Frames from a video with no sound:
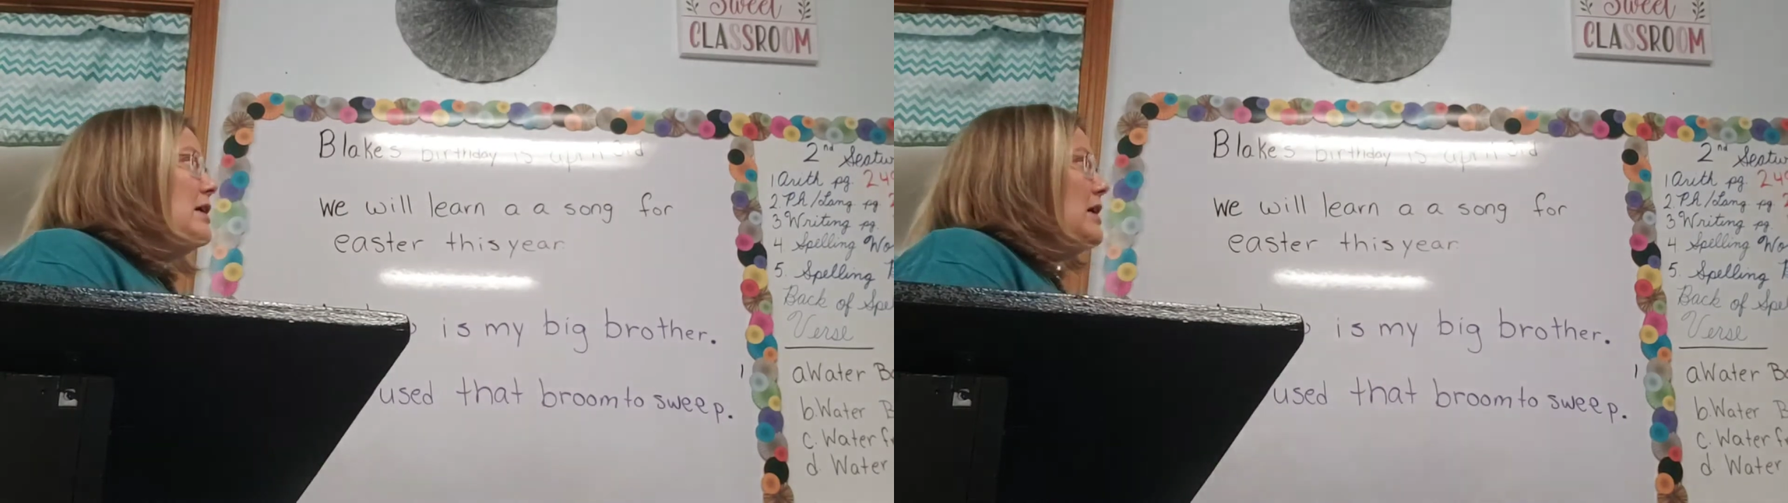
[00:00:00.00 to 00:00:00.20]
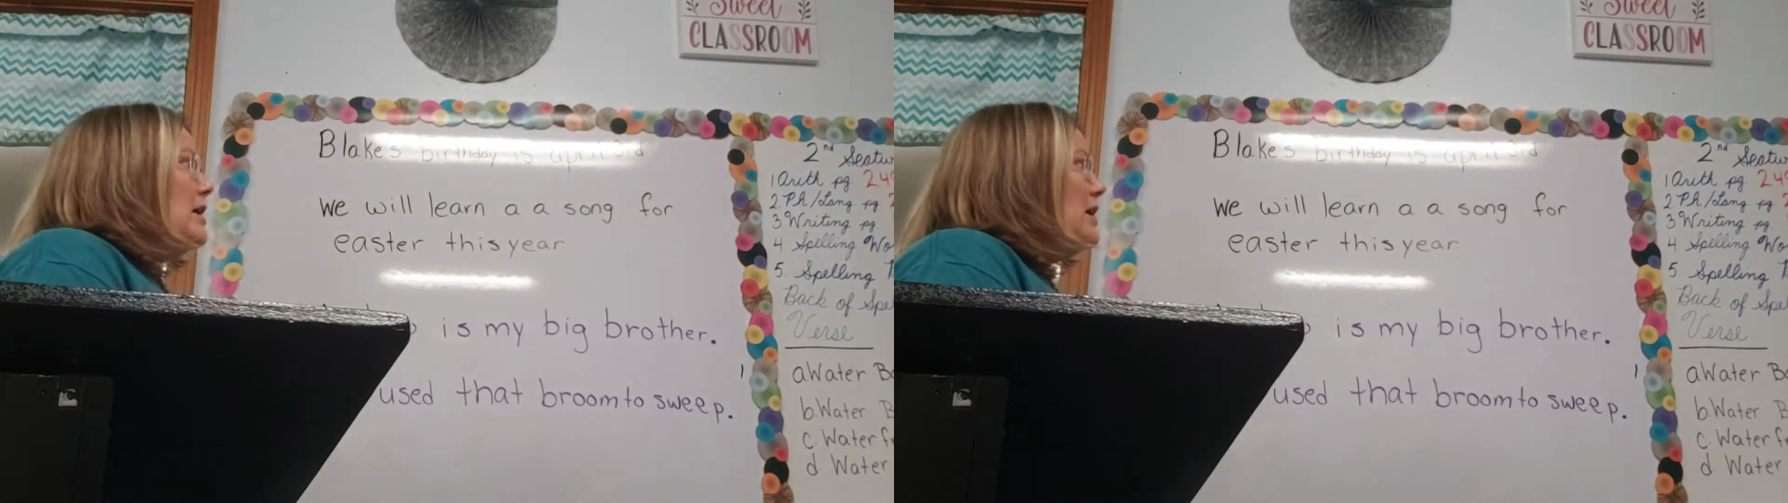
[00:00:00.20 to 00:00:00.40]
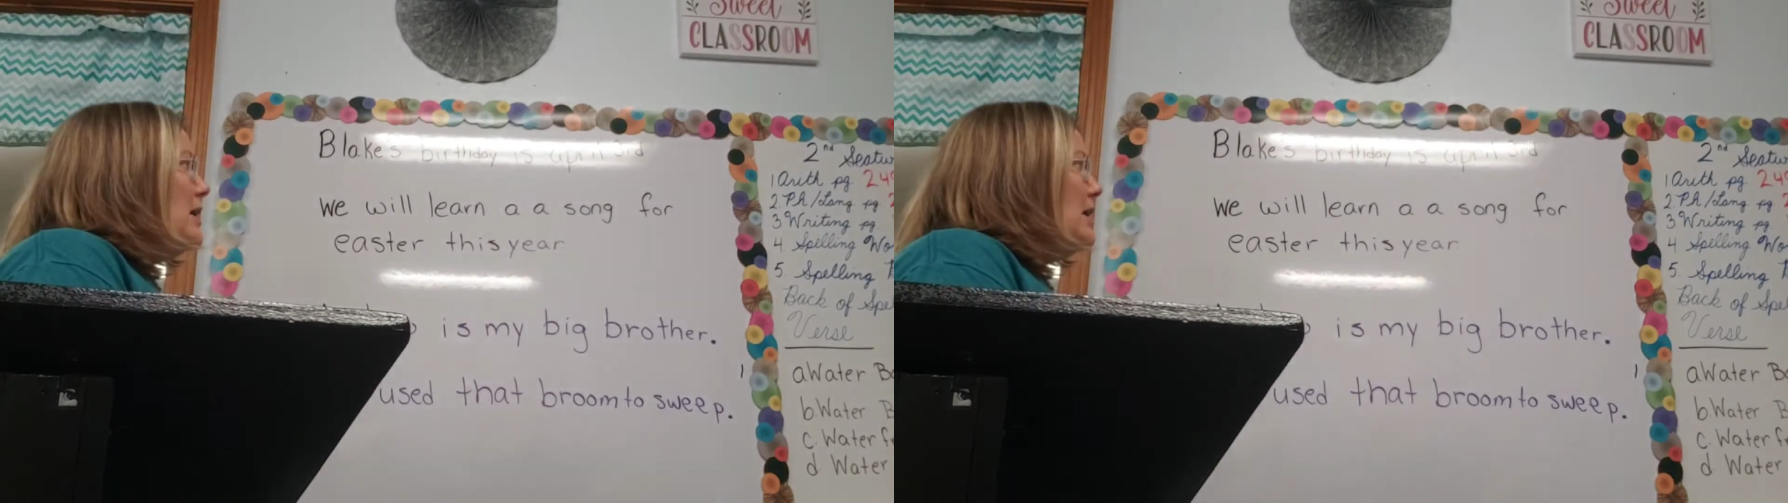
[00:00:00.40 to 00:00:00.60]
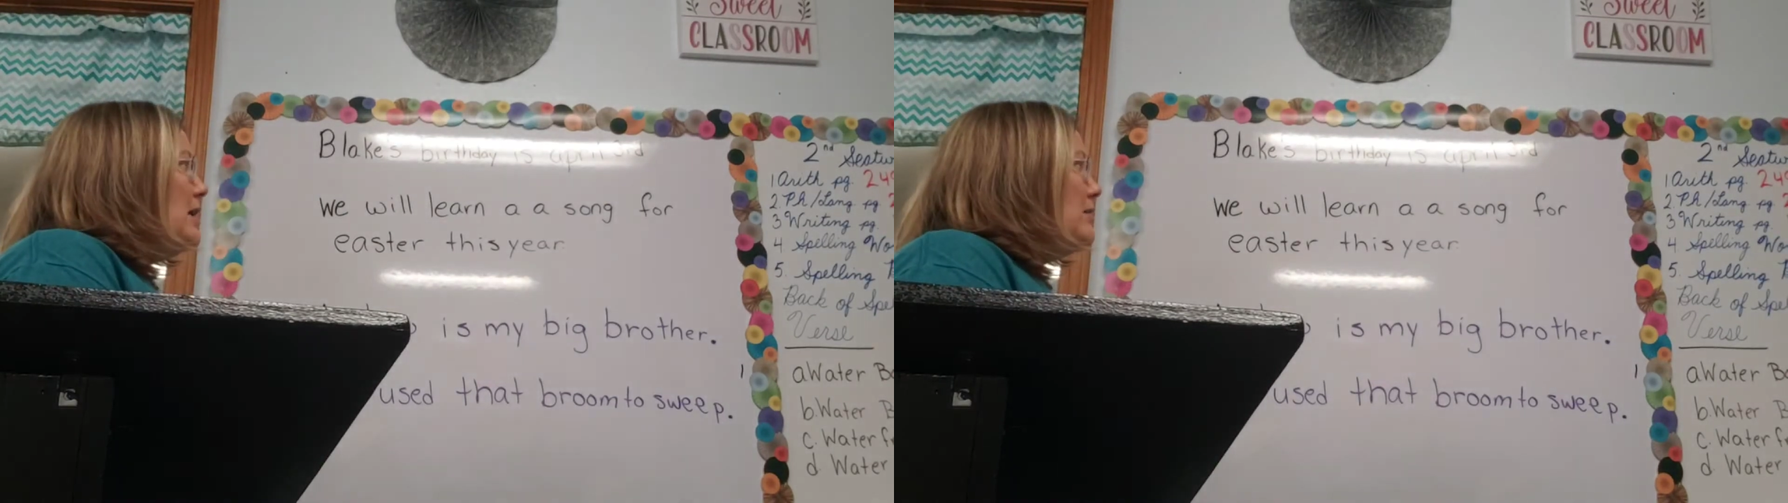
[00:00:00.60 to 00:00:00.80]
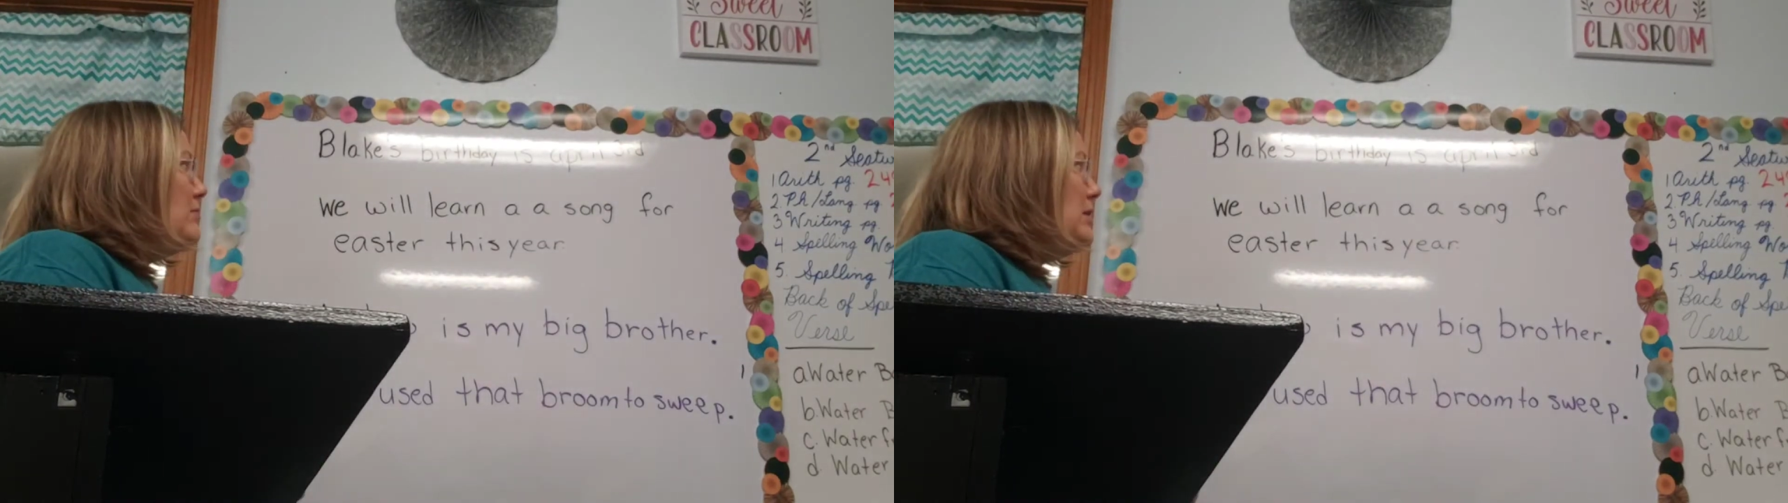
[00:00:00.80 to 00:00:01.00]

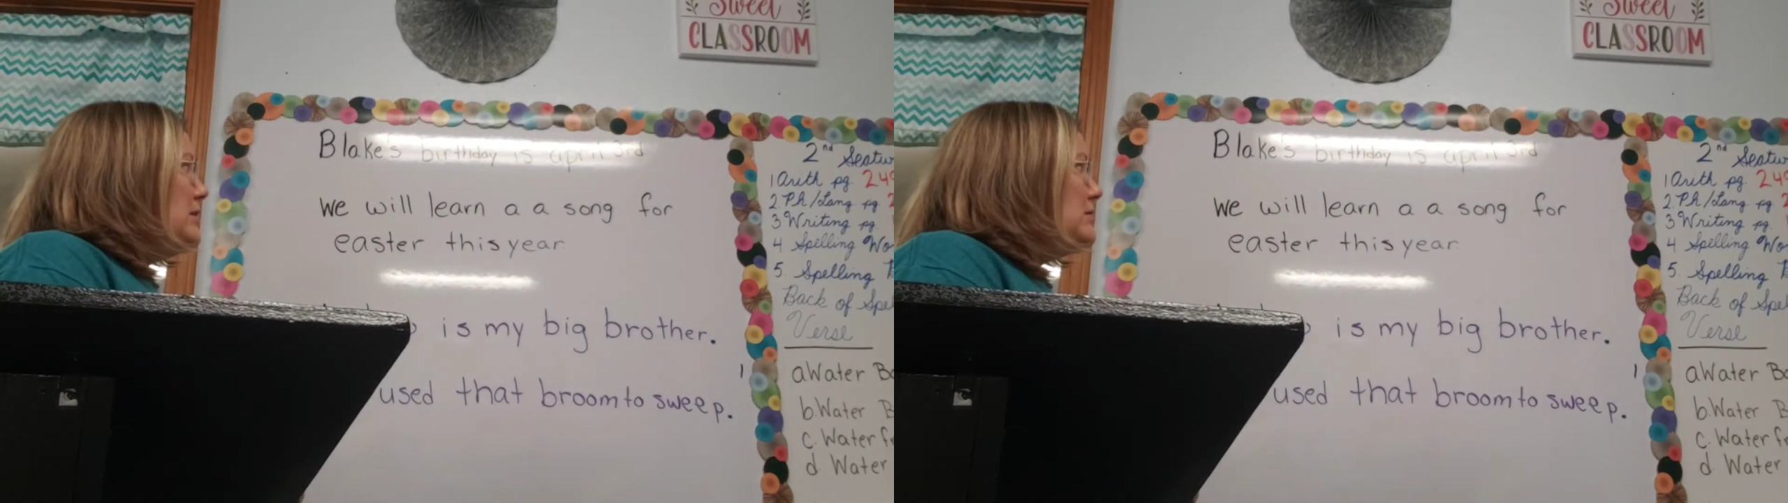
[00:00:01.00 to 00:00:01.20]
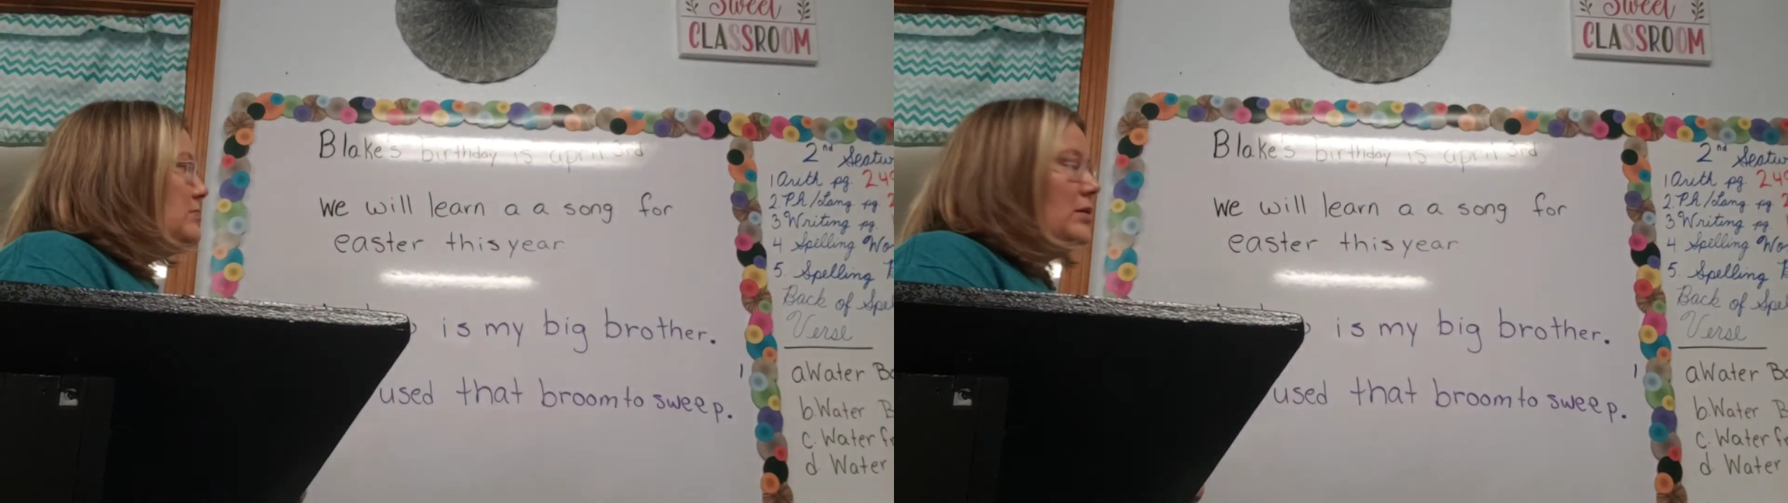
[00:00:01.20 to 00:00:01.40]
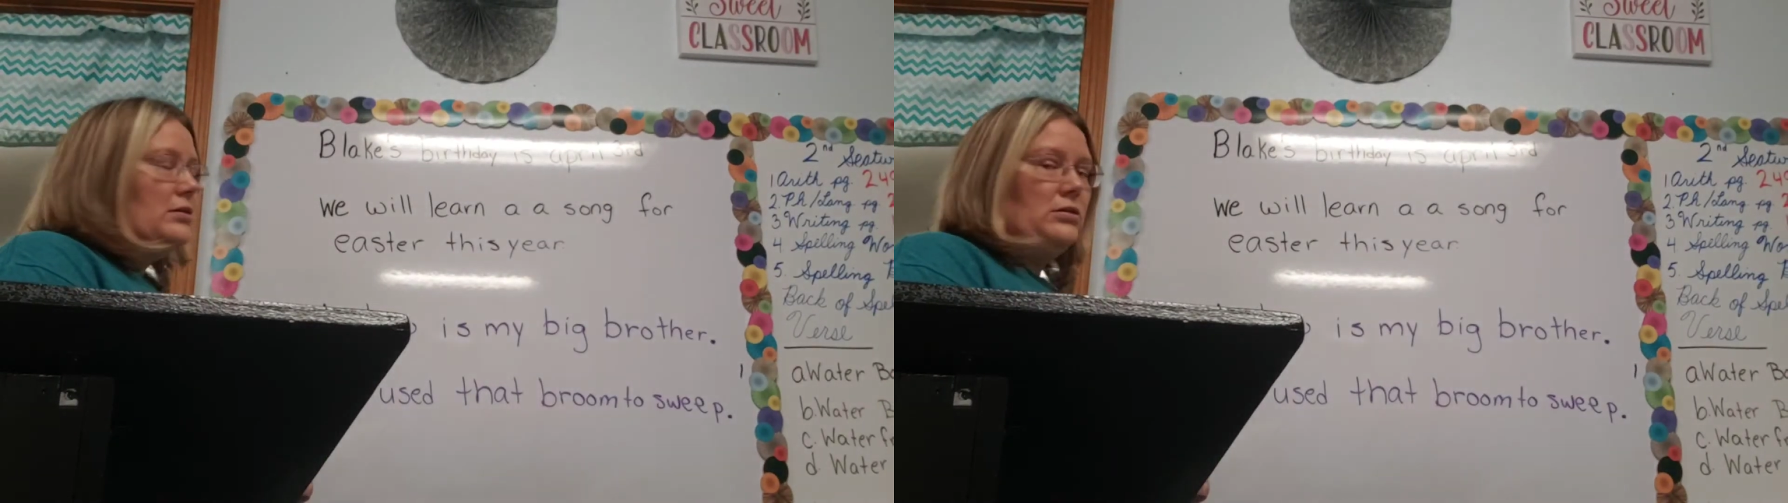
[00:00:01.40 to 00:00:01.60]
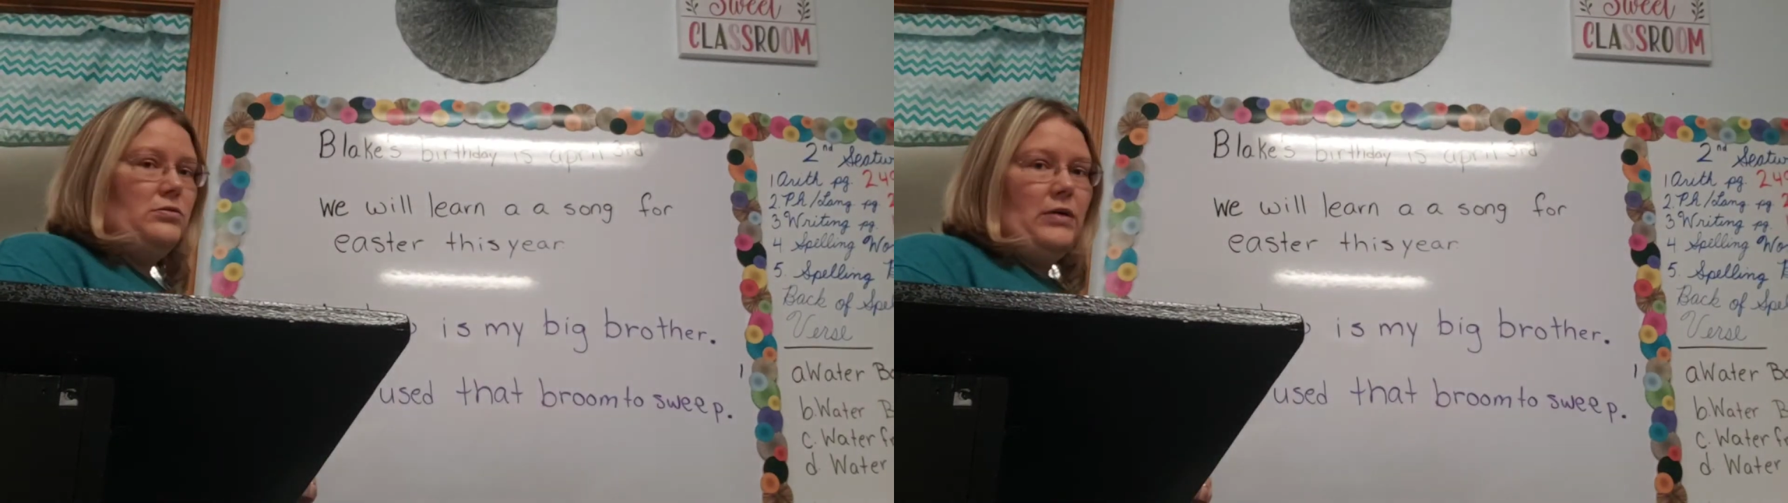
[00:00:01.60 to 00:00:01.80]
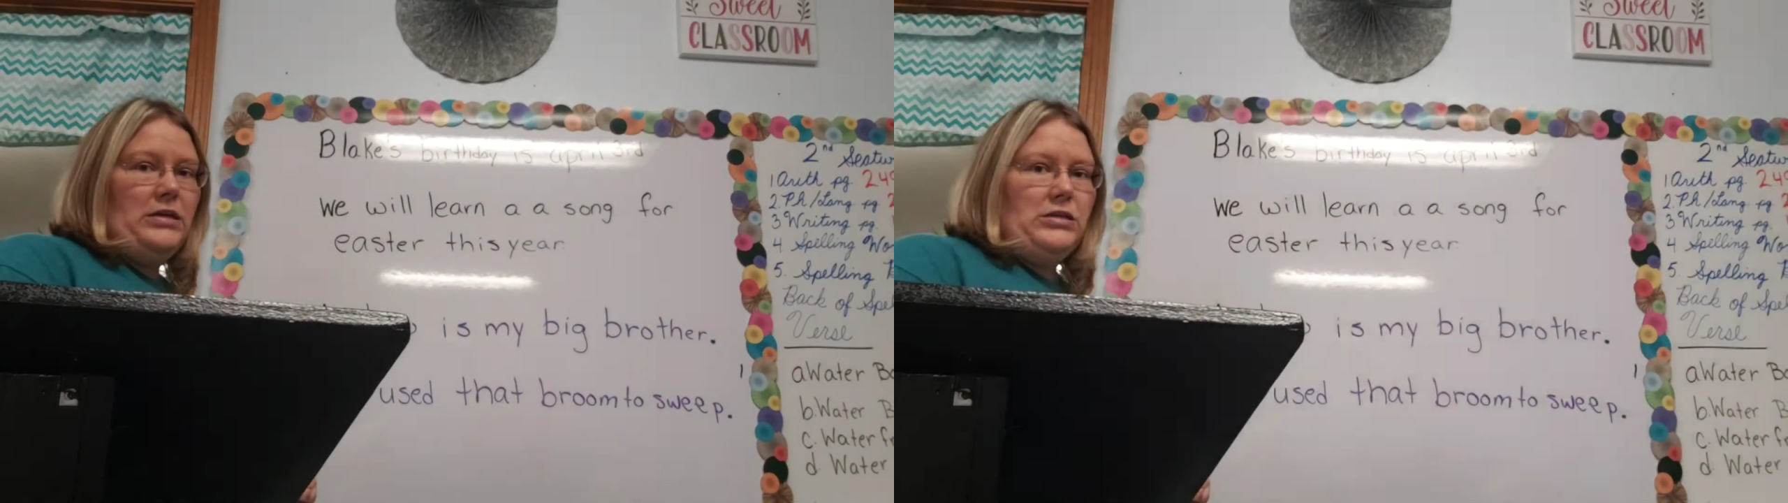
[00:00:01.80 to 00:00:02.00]
and we need some
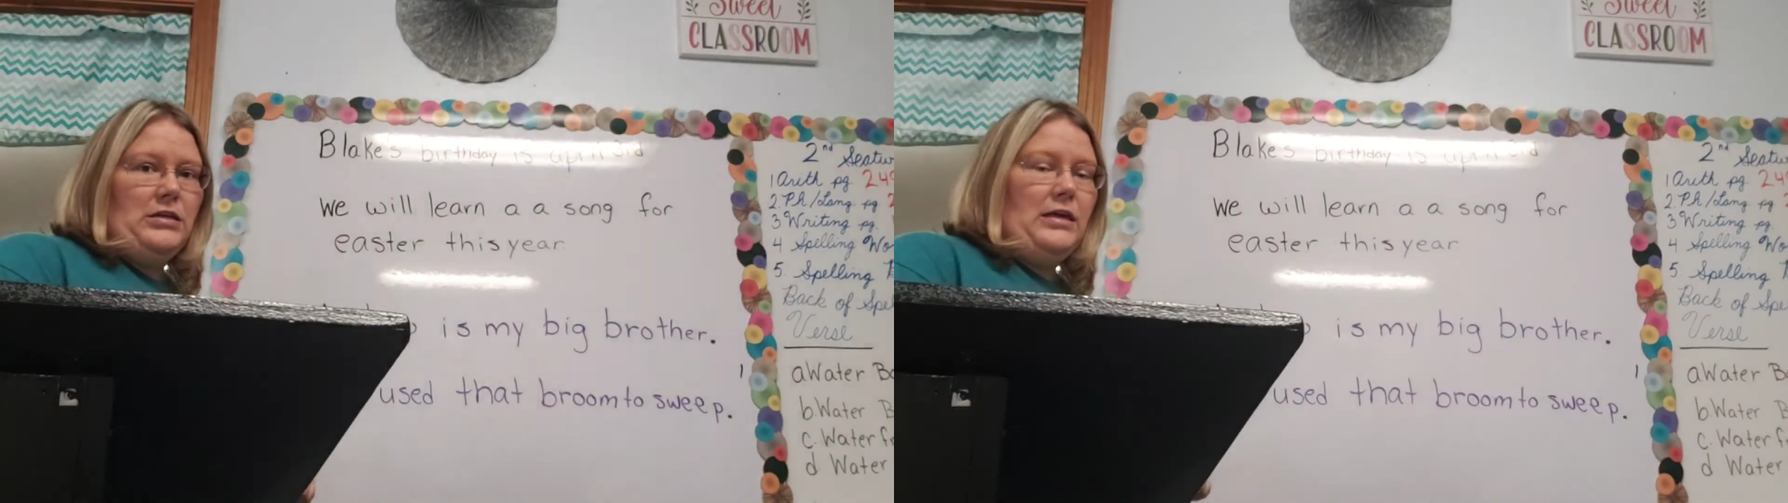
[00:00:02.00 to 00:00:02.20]
punctuation